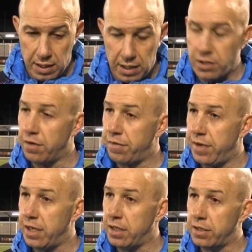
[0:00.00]
it's not
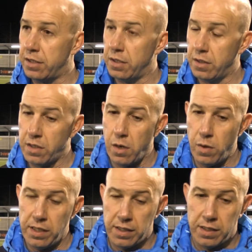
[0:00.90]
fitness. So
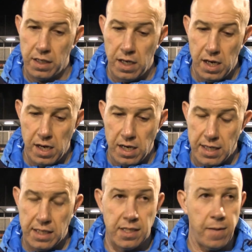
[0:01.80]

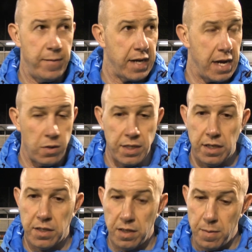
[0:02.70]
there's something else in
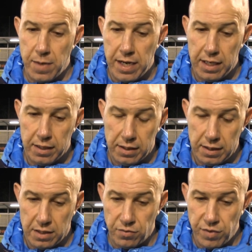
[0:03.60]
us at the minute.
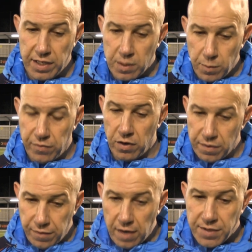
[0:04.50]
There's a reason we've
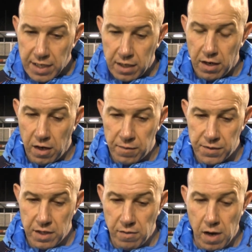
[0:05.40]
lost 5 second halves
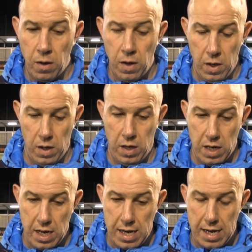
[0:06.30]
in a row,
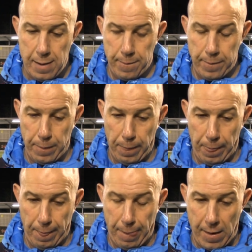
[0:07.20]

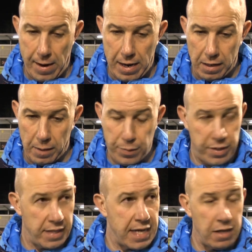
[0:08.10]
and I'm going to put
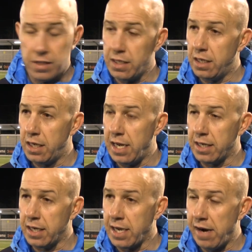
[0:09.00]
it down to lack
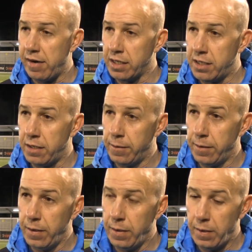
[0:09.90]
of character.
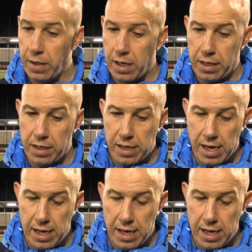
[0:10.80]
And